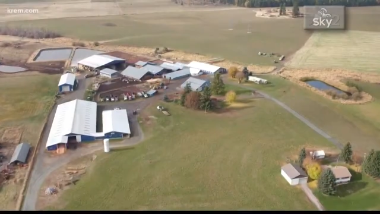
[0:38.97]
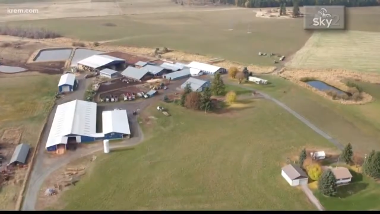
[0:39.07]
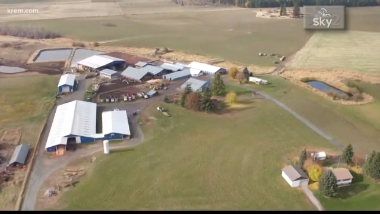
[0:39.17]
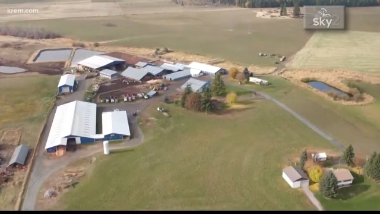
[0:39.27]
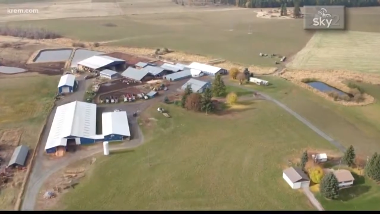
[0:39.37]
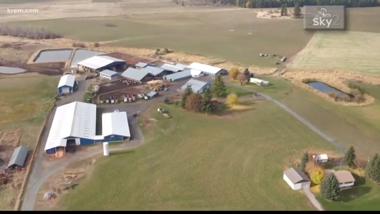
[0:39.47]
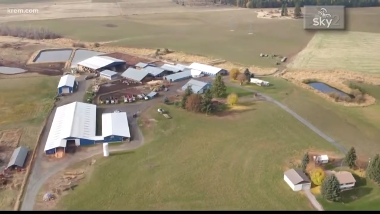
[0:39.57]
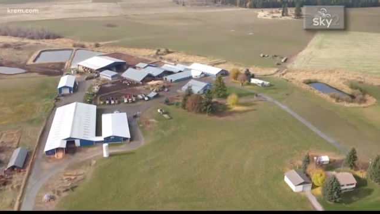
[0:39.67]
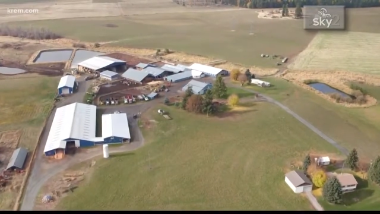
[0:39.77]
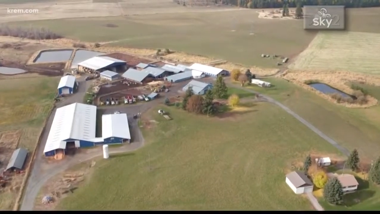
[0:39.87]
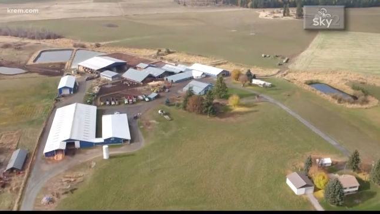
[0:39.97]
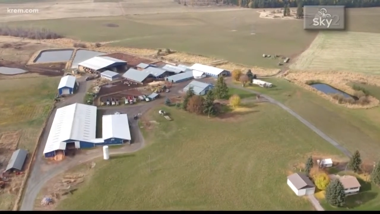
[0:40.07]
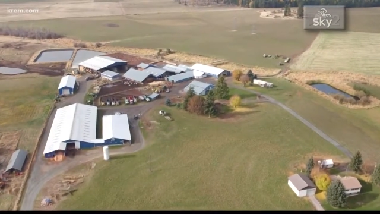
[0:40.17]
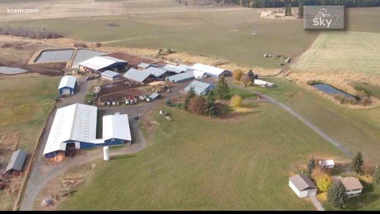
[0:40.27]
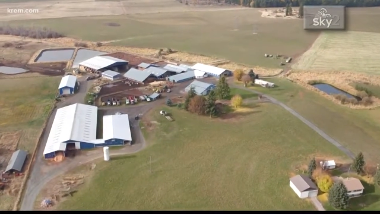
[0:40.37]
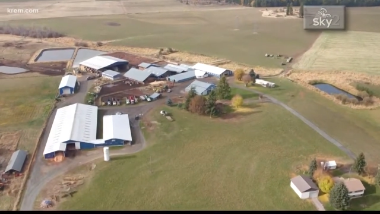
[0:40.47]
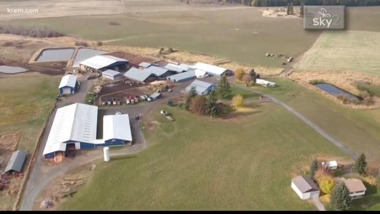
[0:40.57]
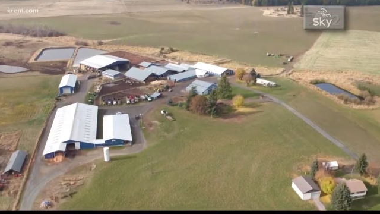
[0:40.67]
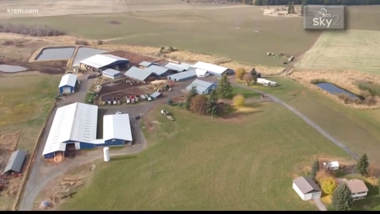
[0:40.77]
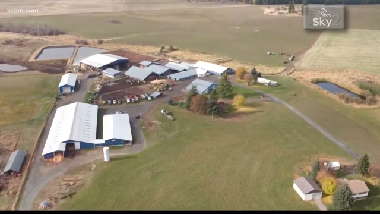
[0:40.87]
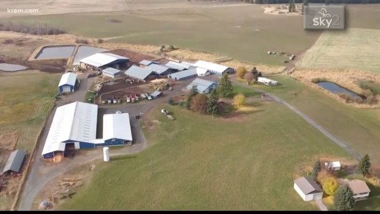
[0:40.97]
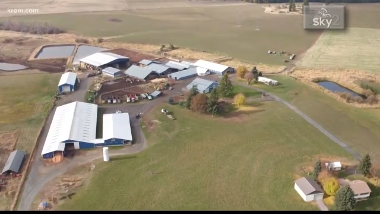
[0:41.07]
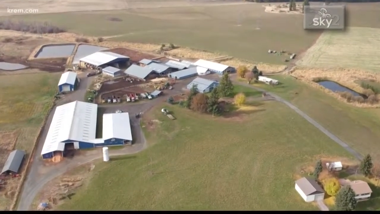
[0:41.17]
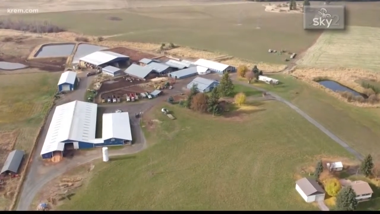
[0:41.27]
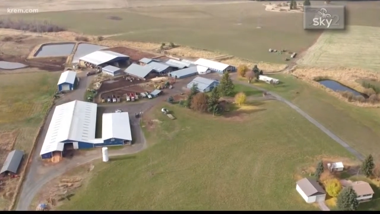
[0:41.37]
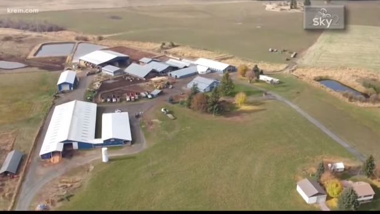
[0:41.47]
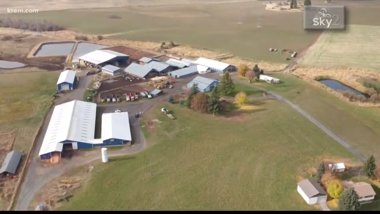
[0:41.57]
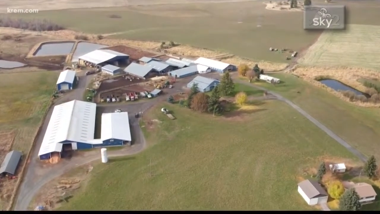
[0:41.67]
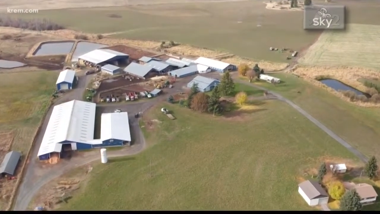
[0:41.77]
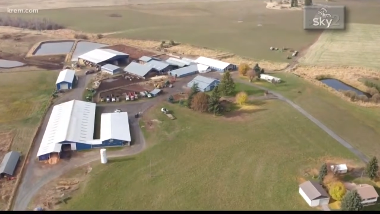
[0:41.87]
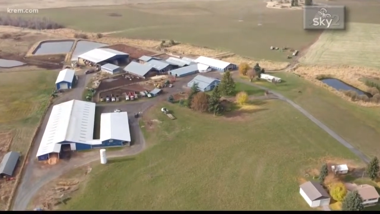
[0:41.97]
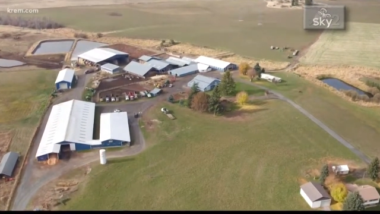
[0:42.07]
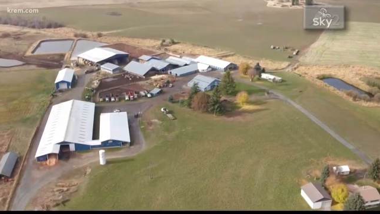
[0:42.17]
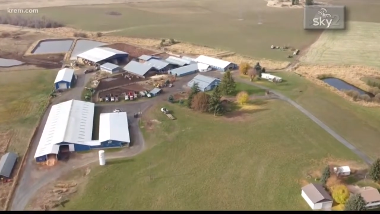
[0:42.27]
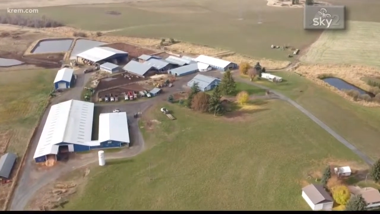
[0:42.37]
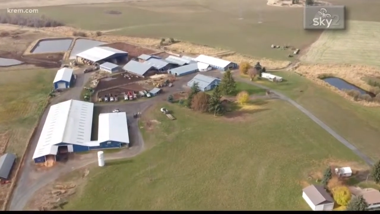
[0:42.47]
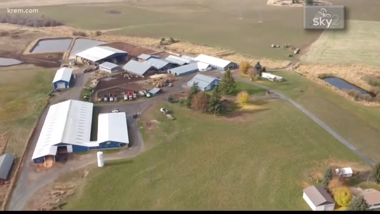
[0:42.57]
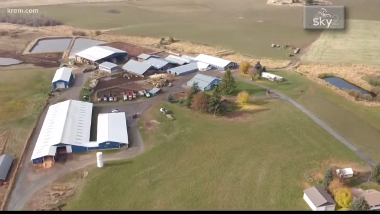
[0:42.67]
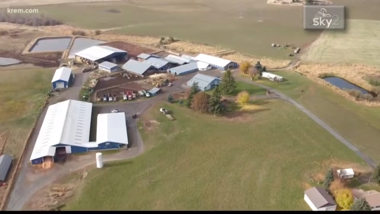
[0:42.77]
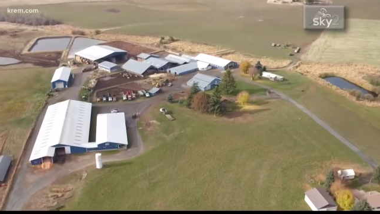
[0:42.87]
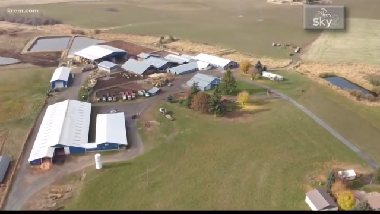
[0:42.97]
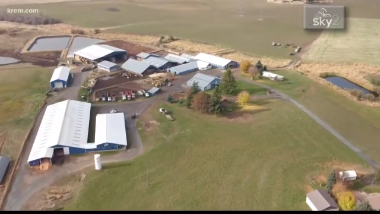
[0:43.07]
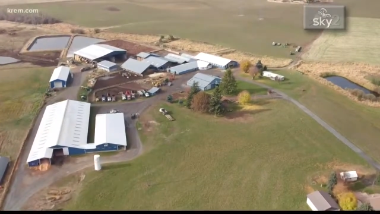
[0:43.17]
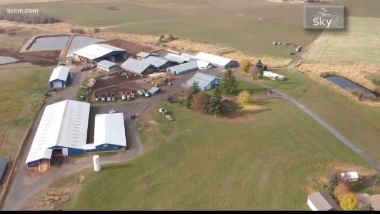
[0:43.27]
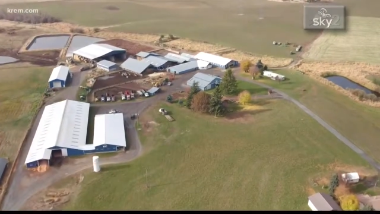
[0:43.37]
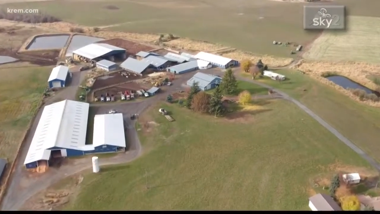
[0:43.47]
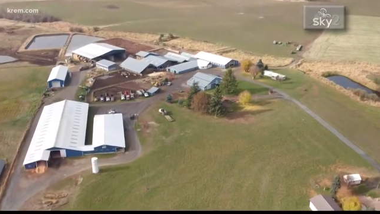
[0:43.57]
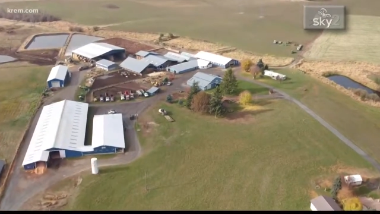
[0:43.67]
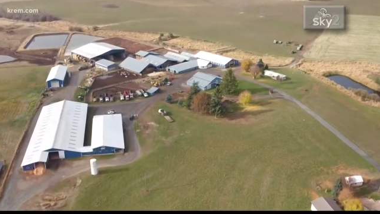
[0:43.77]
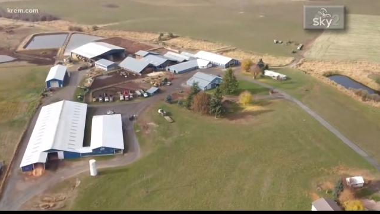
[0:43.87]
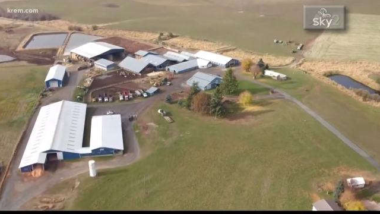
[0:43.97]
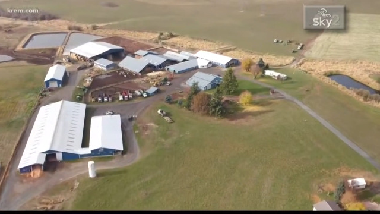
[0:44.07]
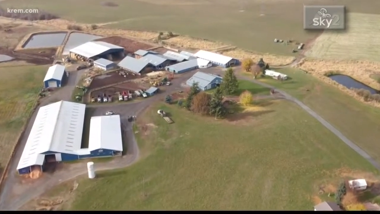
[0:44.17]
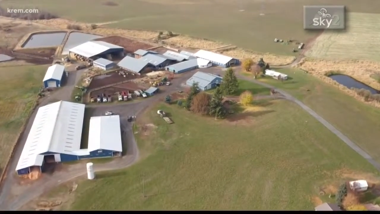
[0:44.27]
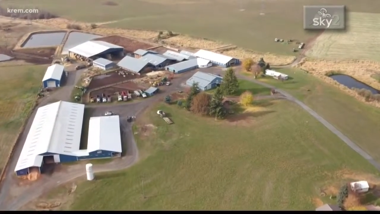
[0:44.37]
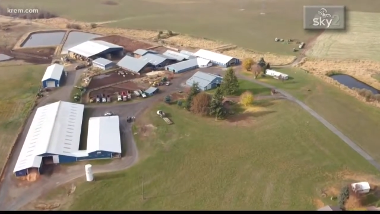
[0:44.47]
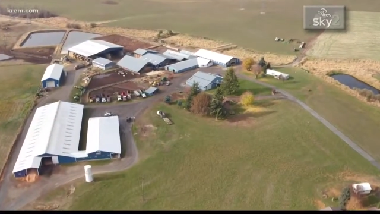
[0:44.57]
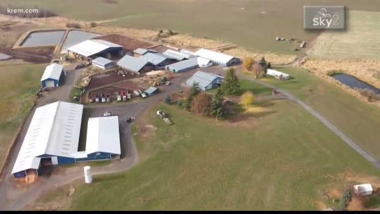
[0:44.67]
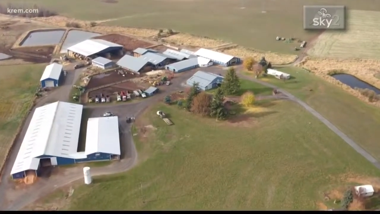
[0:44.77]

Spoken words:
No face is visible, so there are no lips to read.